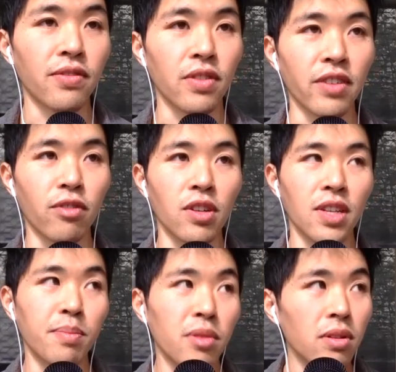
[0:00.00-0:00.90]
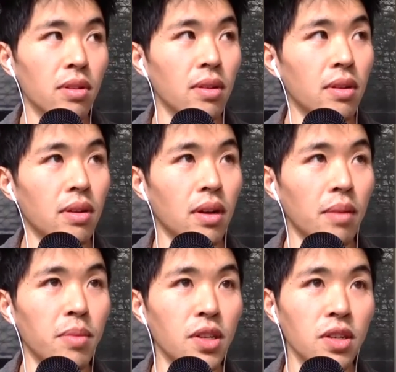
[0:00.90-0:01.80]
Like for example,
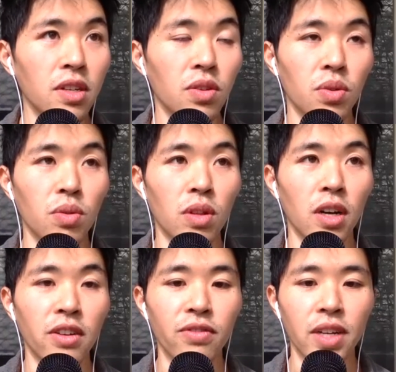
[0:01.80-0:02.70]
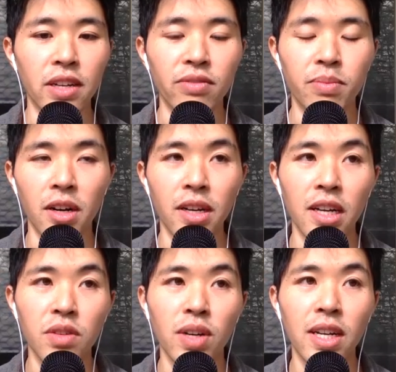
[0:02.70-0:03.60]
I'm listening to a lot of native
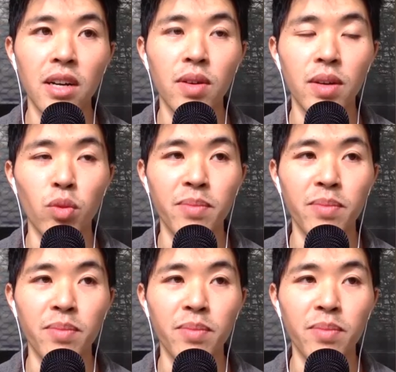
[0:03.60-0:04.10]
podcasts right now, and what I'm